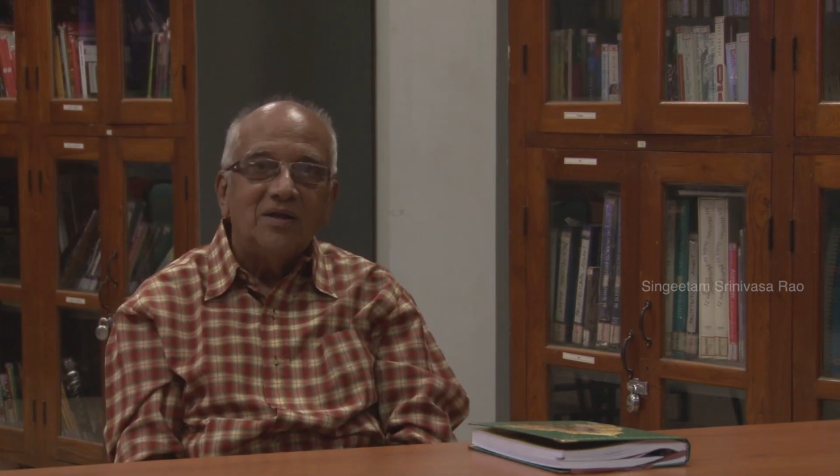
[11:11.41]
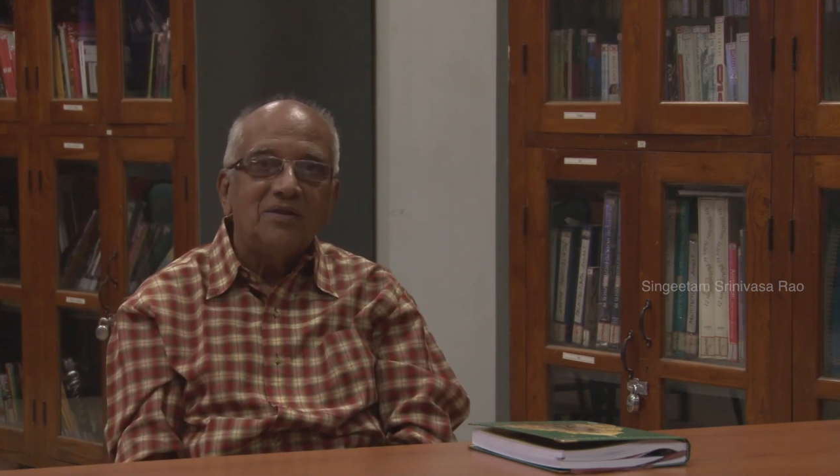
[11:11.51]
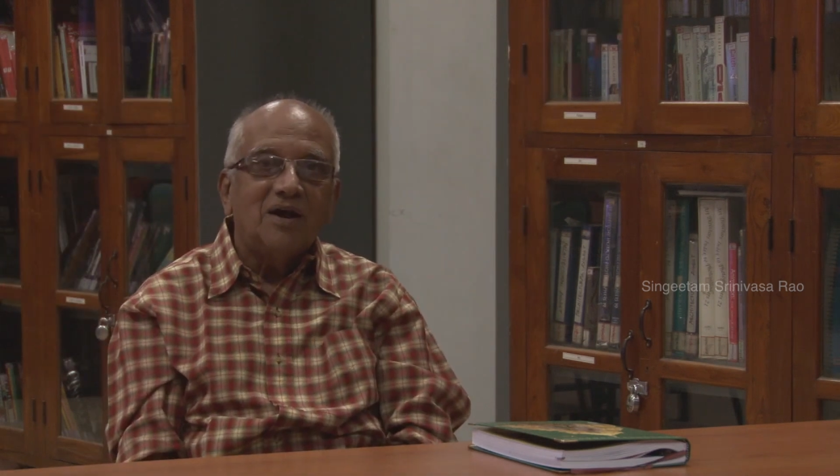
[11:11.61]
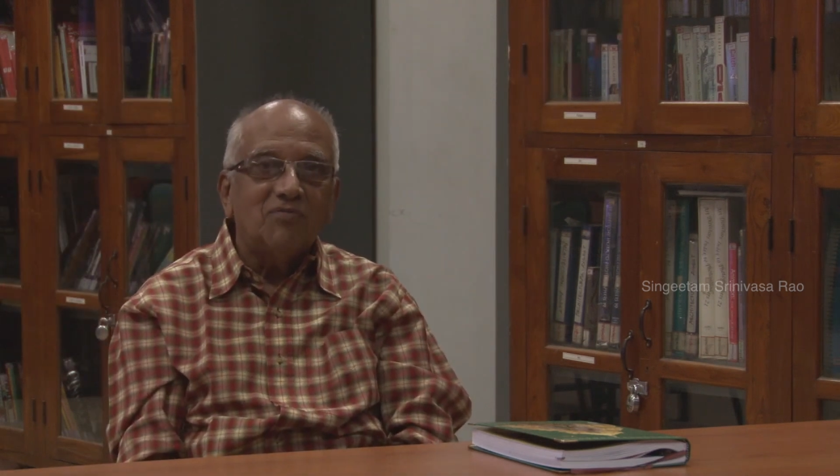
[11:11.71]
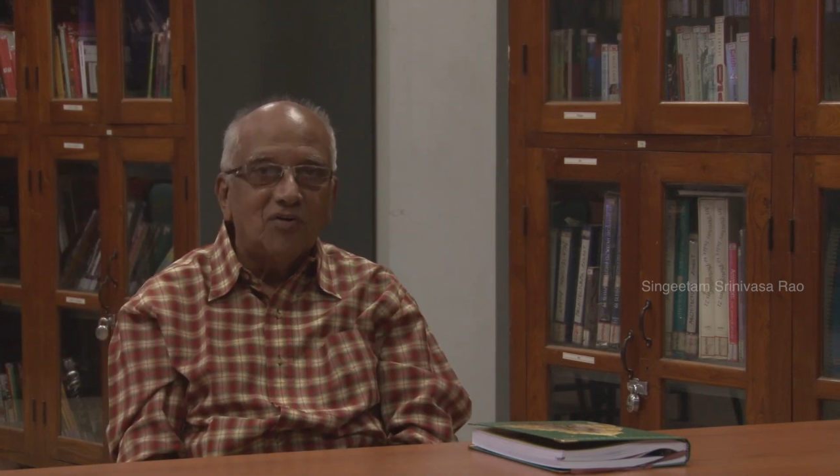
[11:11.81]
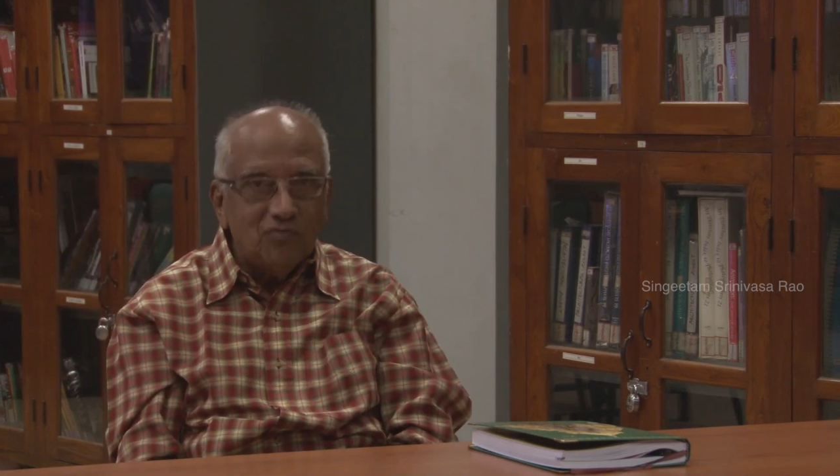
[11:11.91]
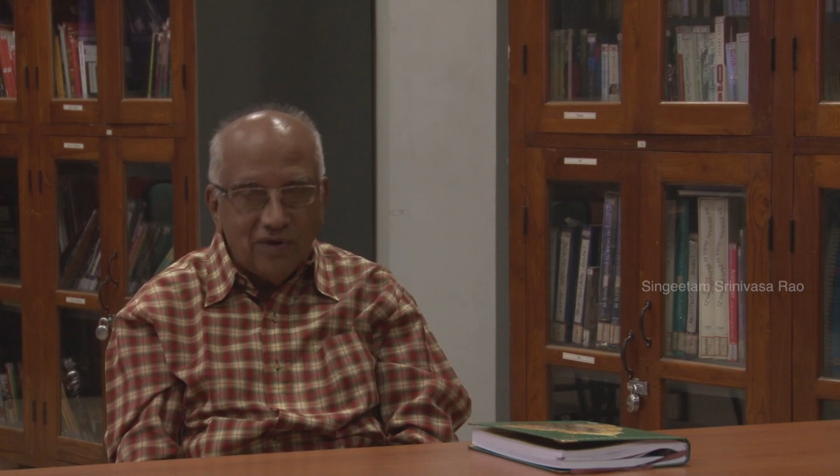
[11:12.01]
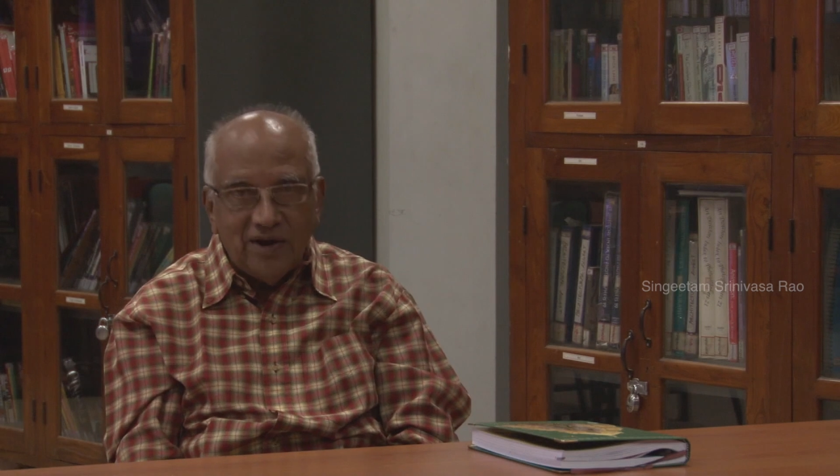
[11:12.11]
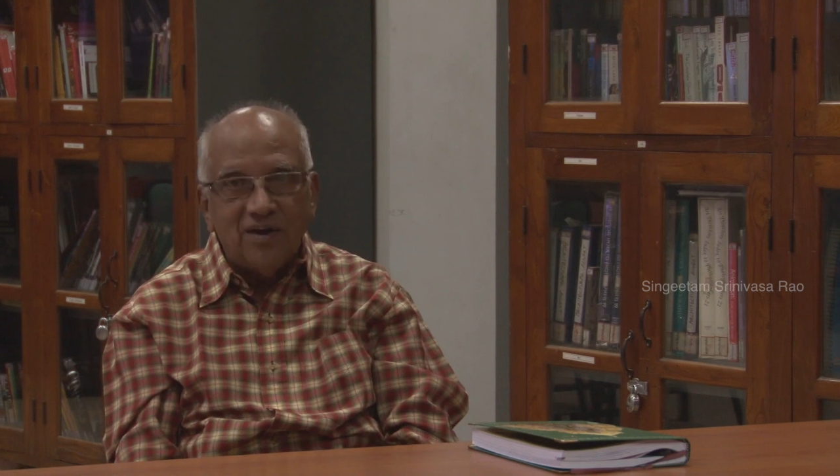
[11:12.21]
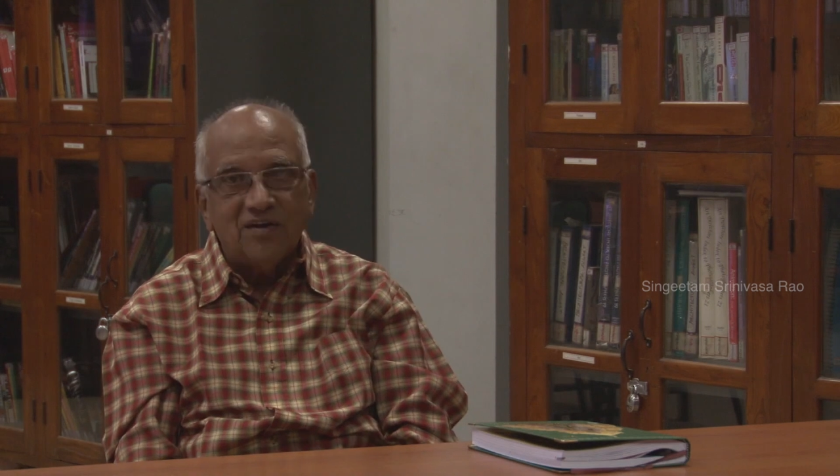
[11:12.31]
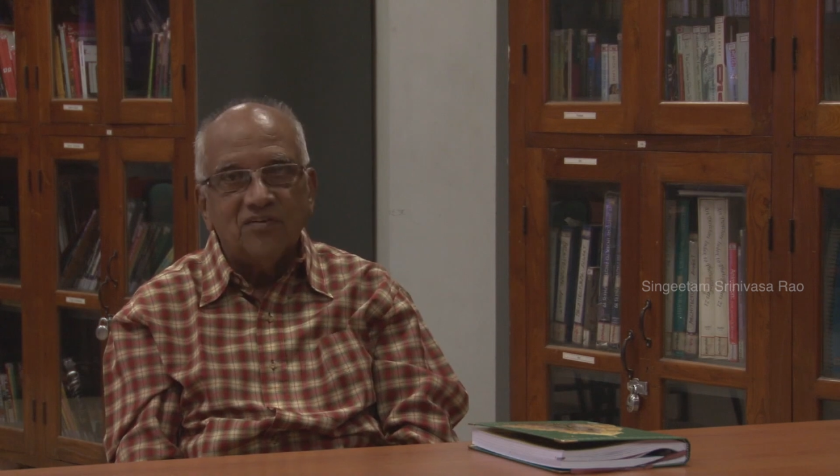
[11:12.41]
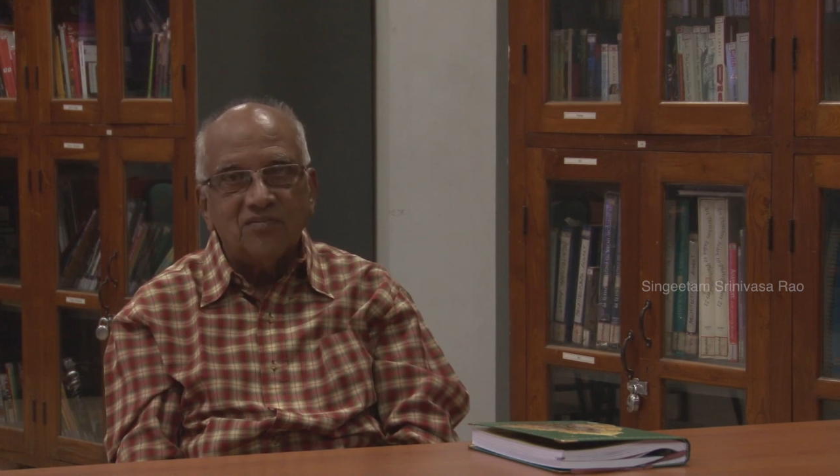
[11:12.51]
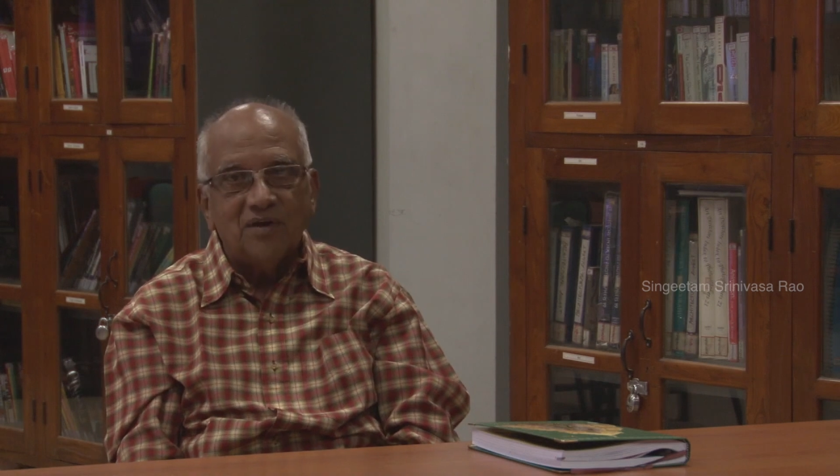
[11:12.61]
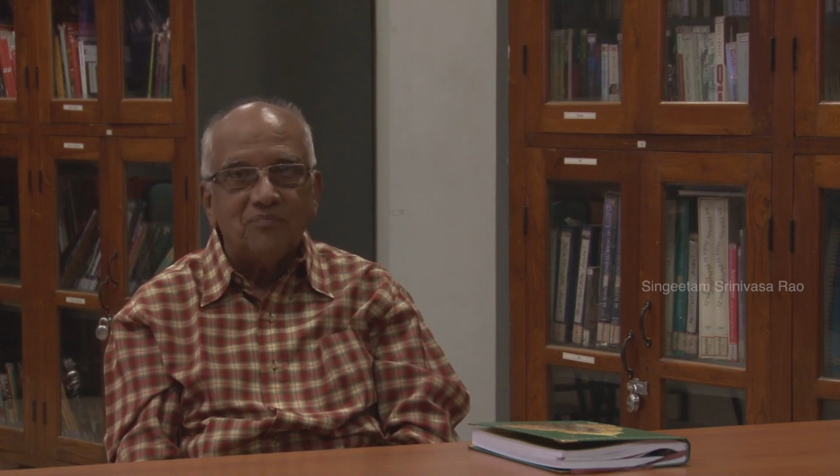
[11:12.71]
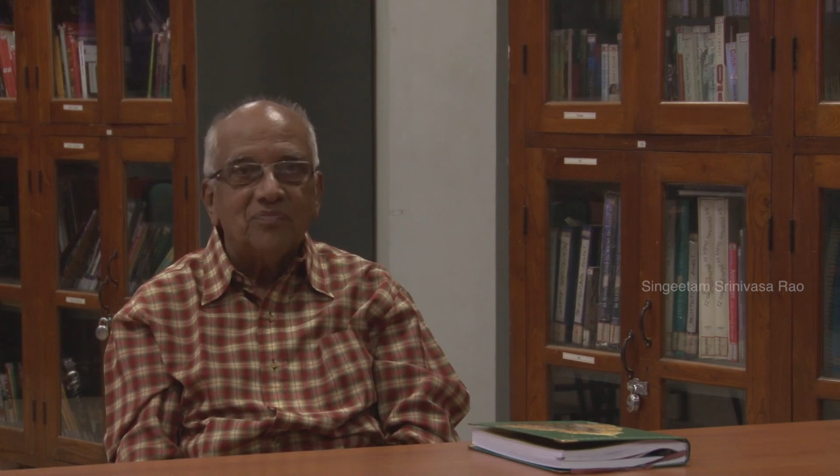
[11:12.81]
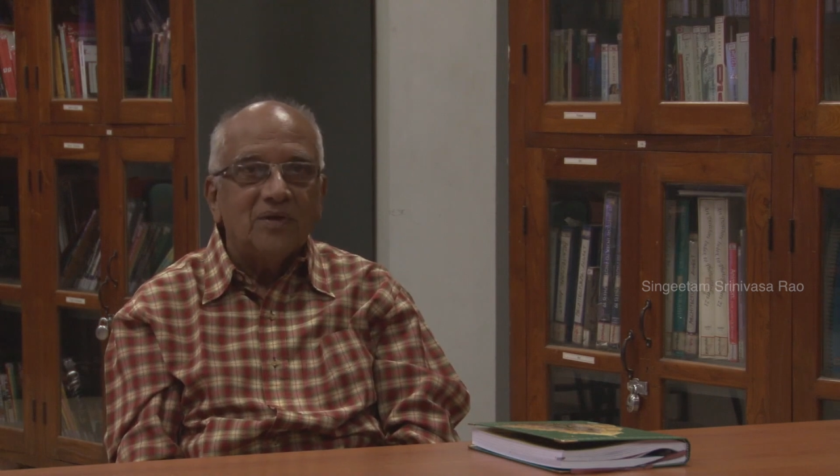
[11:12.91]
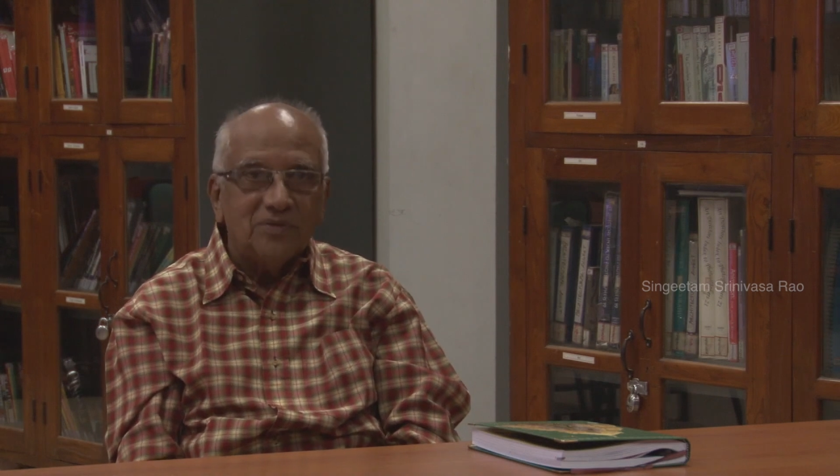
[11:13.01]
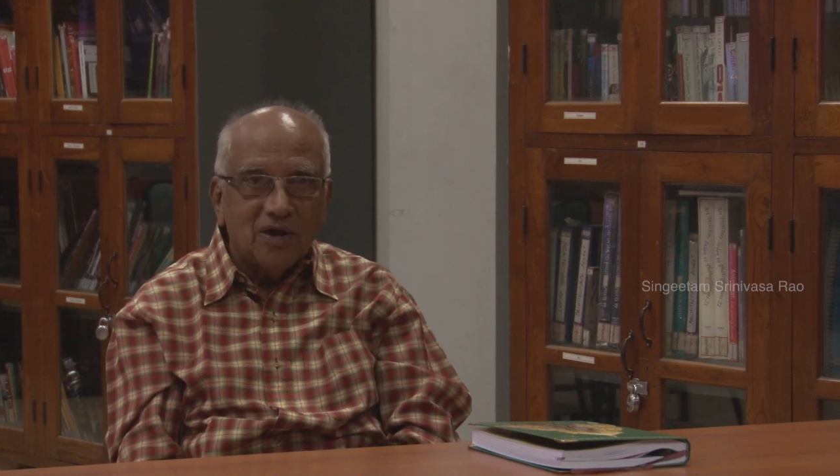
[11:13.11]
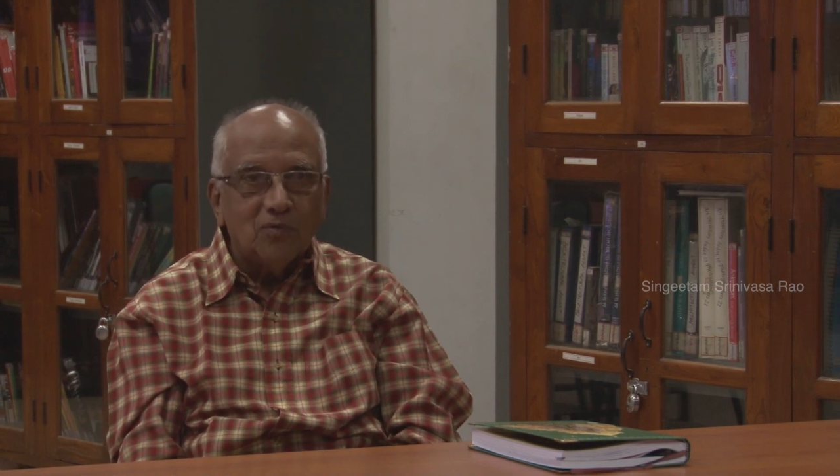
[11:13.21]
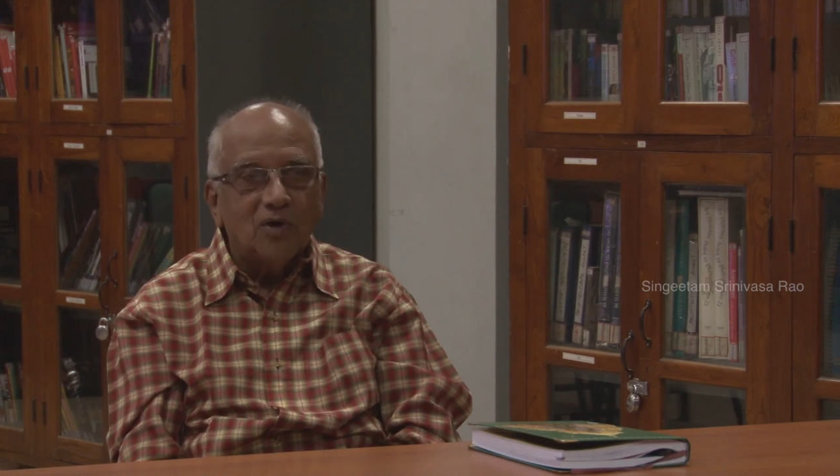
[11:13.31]
That was very interesting.
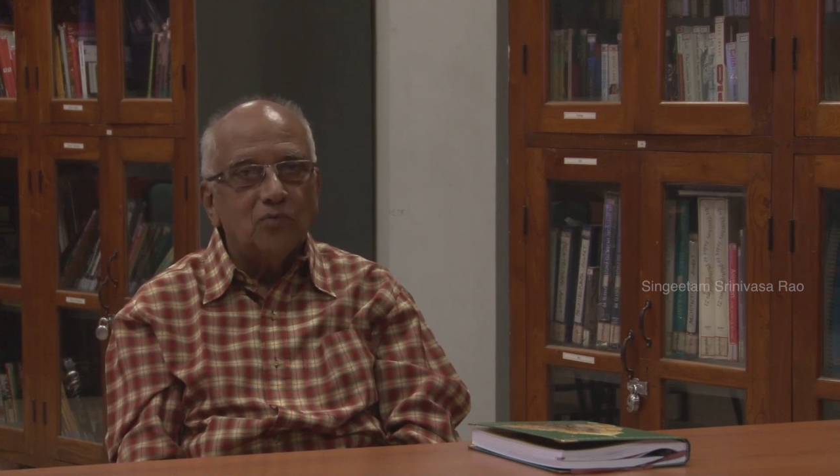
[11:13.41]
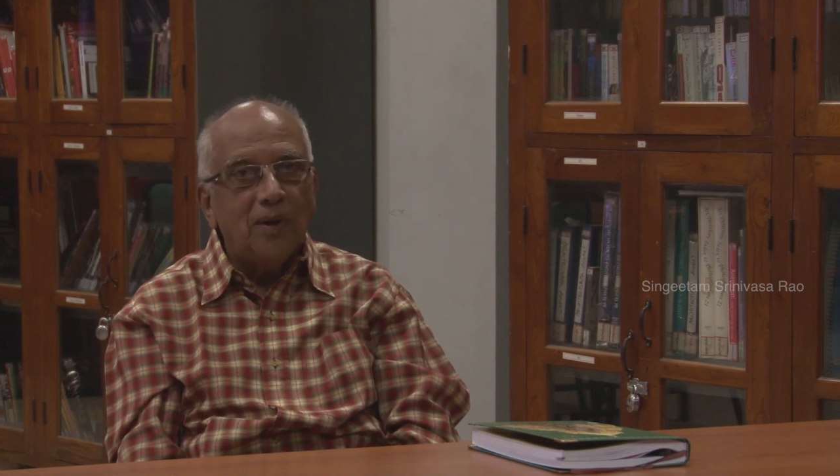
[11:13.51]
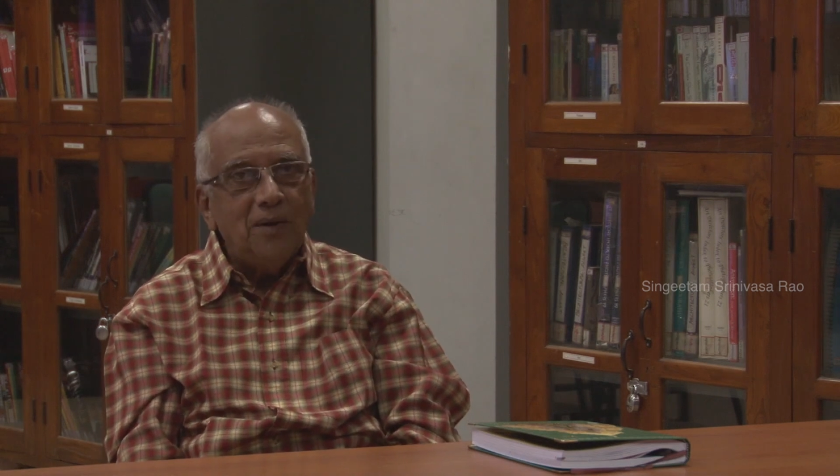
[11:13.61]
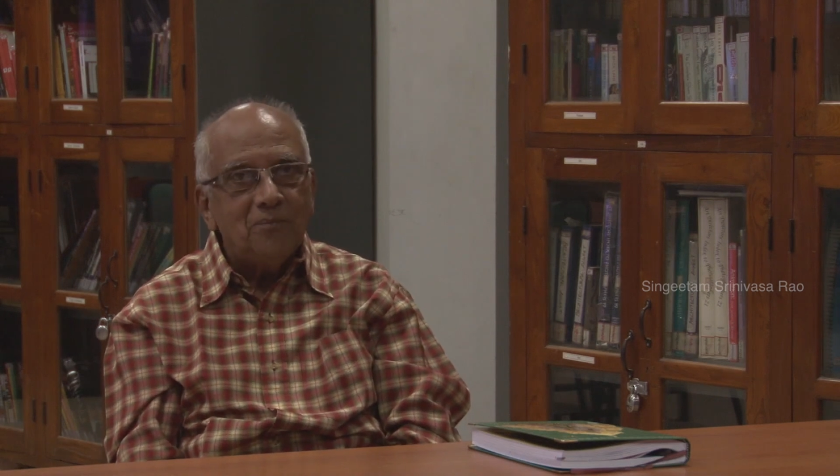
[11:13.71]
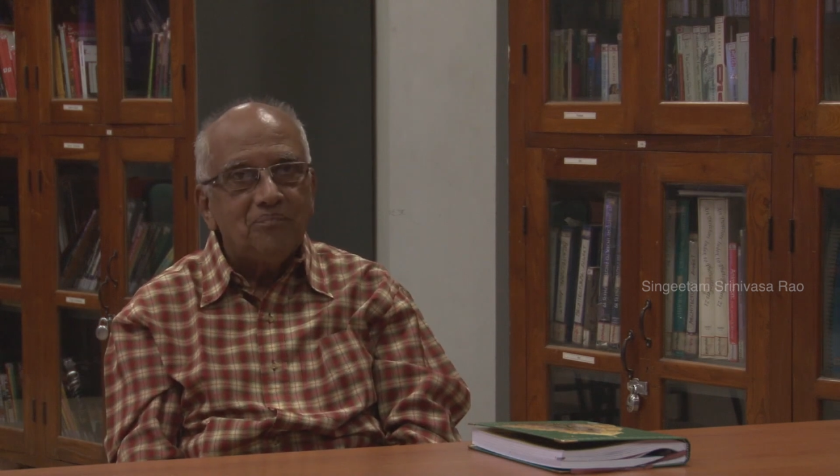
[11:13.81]
That was one.